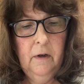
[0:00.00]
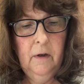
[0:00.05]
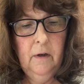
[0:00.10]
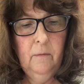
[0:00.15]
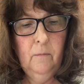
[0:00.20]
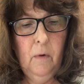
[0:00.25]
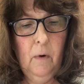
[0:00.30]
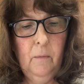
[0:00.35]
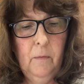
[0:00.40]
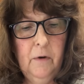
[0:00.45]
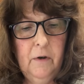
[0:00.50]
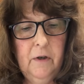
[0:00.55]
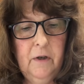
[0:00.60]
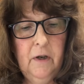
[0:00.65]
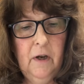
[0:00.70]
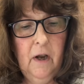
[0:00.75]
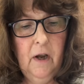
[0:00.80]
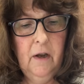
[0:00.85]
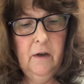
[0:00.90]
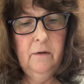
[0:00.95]
When we're
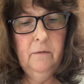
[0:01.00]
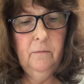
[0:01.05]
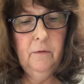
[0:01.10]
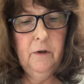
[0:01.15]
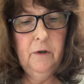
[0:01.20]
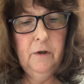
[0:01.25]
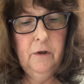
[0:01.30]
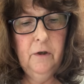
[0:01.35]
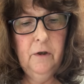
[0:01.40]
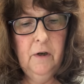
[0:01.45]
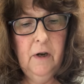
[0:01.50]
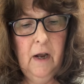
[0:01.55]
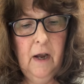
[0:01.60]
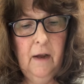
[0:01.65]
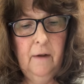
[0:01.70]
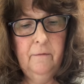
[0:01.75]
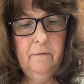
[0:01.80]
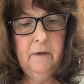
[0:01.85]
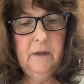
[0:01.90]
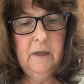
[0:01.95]
done, we should
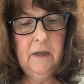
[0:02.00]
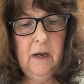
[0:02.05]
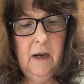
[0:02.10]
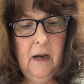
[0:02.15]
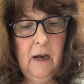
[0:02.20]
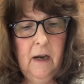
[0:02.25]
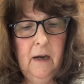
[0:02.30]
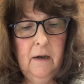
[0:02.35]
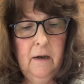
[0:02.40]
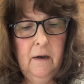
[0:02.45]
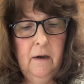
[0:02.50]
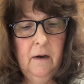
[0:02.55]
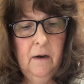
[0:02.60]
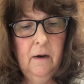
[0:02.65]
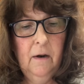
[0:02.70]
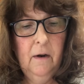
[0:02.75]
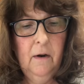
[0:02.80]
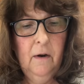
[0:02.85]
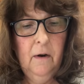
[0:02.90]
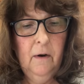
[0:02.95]
have 10
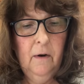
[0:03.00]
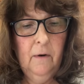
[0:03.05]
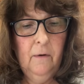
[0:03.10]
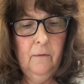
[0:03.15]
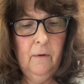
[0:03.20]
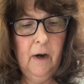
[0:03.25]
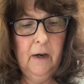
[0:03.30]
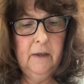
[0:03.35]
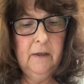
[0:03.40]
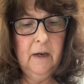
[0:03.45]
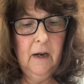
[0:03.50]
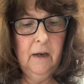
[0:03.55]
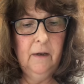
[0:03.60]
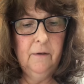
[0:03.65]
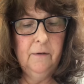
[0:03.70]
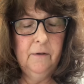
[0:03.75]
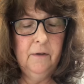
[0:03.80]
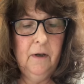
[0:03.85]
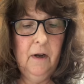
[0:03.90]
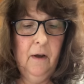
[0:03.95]

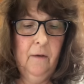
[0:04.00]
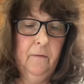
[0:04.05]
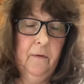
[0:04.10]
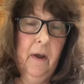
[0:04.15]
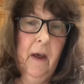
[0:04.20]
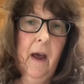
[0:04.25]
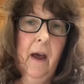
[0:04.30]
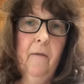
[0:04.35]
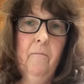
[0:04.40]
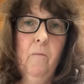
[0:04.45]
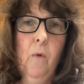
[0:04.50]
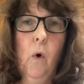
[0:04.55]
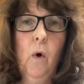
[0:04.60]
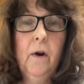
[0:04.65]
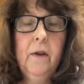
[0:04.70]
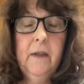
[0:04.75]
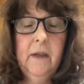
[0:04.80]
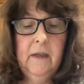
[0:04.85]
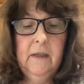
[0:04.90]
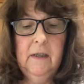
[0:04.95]
rectangles. Now, if you have
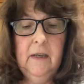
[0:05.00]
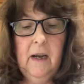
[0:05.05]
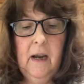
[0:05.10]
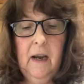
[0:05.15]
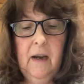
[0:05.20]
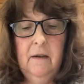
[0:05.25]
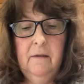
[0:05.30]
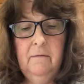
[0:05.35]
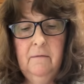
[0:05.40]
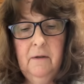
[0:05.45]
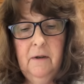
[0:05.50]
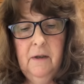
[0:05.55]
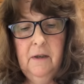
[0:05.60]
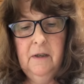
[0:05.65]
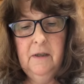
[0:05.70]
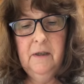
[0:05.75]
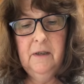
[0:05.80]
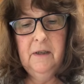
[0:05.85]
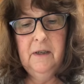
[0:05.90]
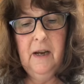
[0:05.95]
more than 10, you
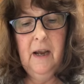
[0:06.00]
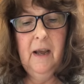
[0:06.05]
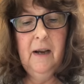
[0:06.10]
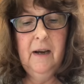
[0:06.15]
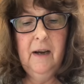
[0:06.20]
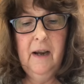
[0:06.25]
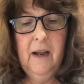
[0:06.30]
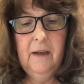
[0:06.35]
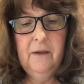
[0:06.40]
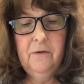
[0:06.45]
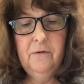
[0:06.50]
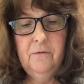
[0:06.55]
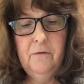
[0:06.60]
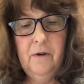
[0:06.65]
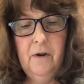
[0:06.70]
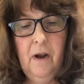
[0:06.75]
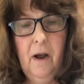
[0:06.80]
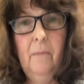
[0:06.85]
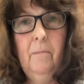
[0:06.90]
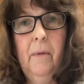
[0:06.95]
can just add an
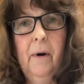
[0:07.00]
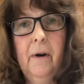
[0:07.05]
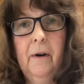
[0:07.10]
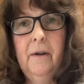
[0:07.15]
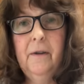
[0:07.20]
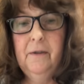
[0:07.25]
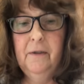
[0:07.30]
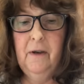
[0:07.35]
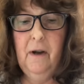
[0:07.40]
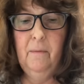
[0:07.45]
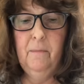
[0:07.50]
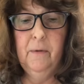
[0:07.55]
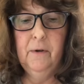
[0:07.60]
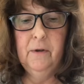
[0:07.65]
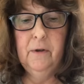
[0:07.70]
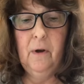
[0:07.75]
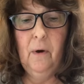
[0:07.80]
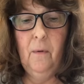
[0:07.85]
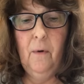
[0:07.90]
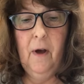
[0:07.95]
extra number, because numbers go